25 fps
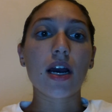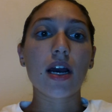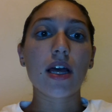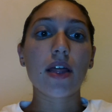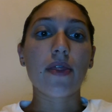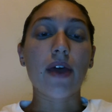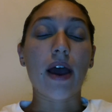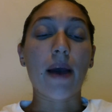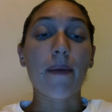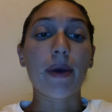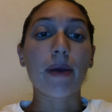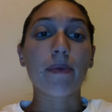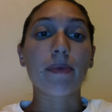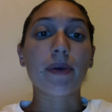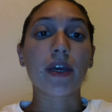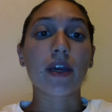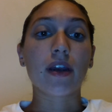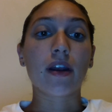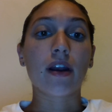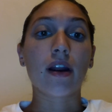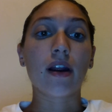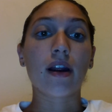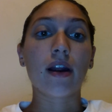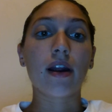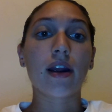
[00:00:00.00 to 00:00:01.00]
that might be
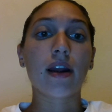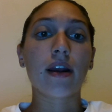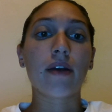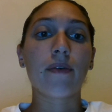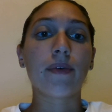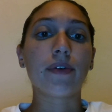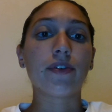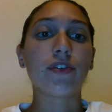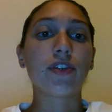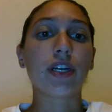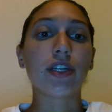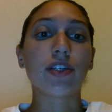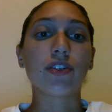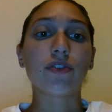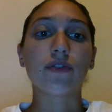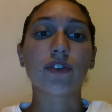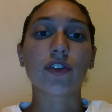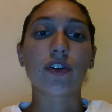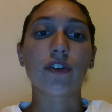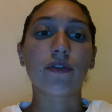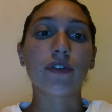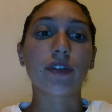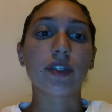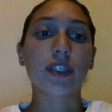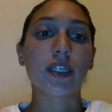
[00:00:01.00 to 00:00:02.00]
occurring with change of
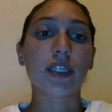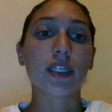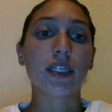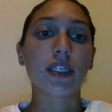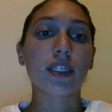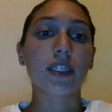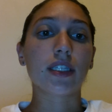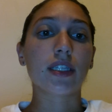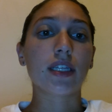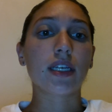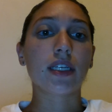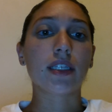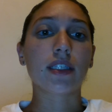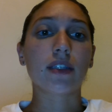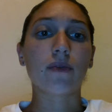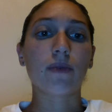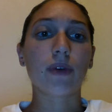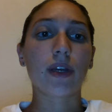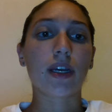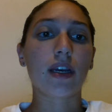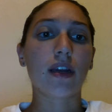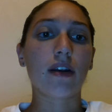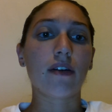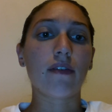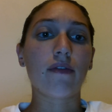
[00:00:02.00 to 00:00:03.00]
surfaces, things that
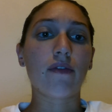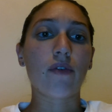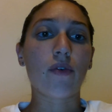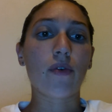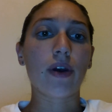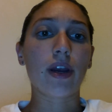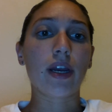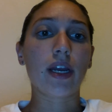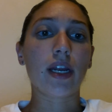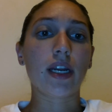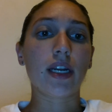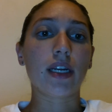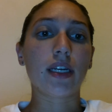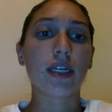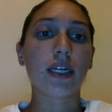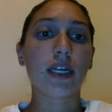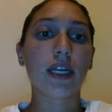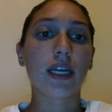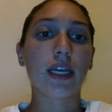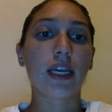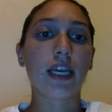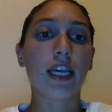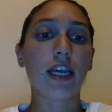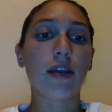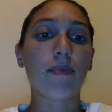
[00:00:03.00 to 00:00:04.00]
we can avoid to
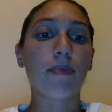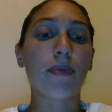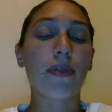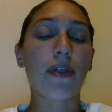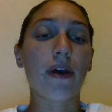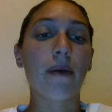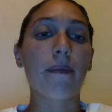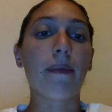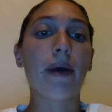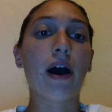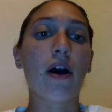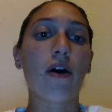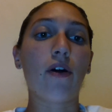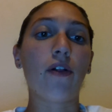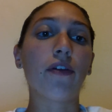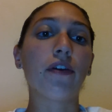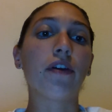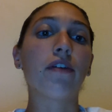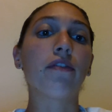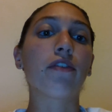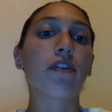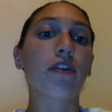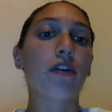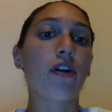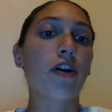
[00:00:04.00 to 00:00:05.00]
keep them
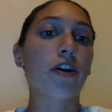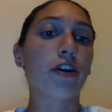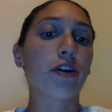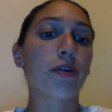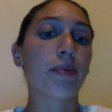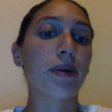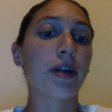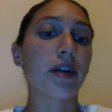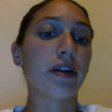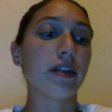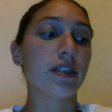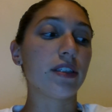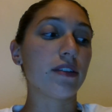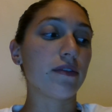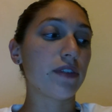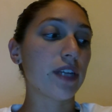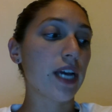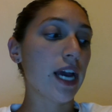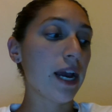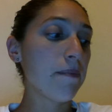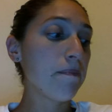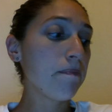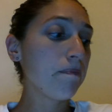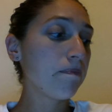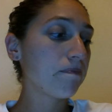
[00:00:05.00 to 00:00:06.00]
healthy for longer periods of
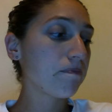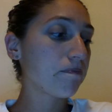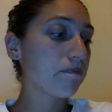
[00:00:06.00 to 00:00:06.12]
time.